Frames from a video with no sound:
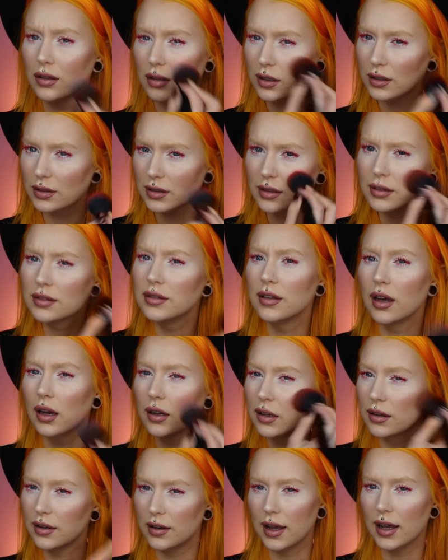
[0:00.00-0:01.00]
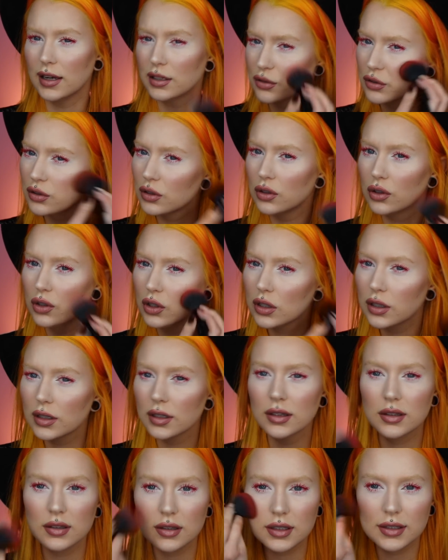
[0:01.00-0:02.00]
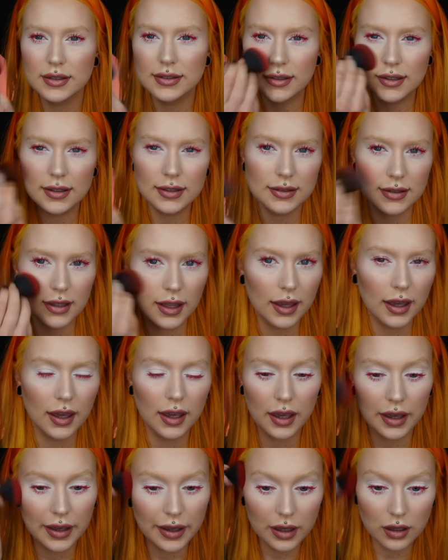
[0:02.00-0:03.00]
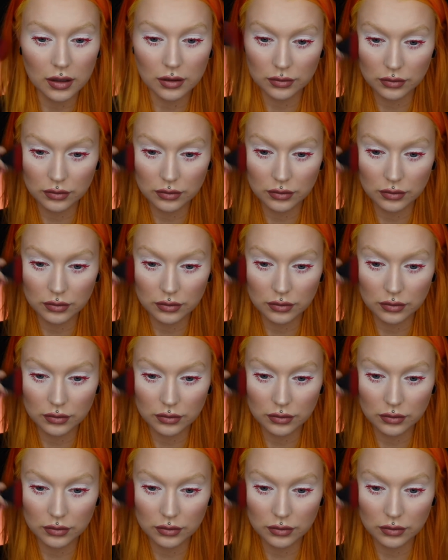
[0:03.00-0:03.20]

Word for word: this is not a natural look. This is a,